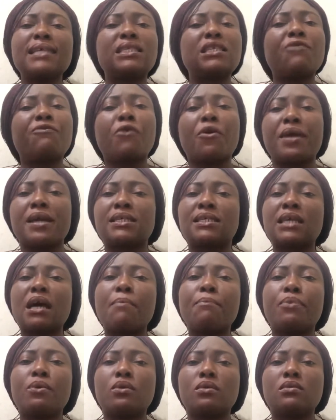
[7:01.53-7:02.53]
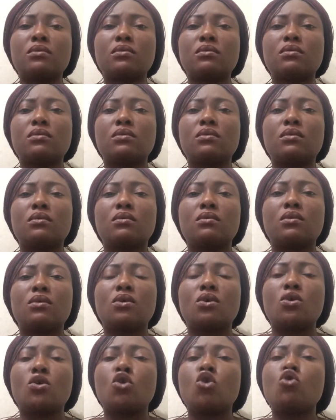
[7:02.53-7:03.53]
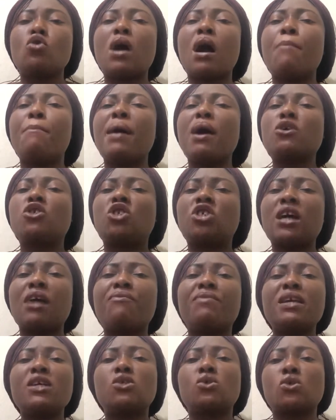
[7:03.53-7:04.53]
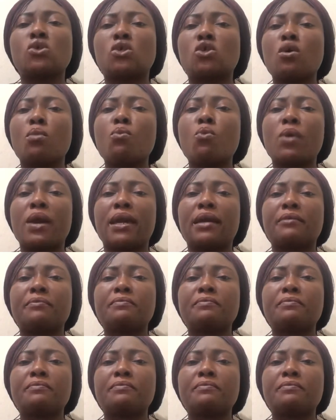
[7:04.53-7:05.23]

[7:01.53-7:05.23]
say for example, you are about traveling to somewhere.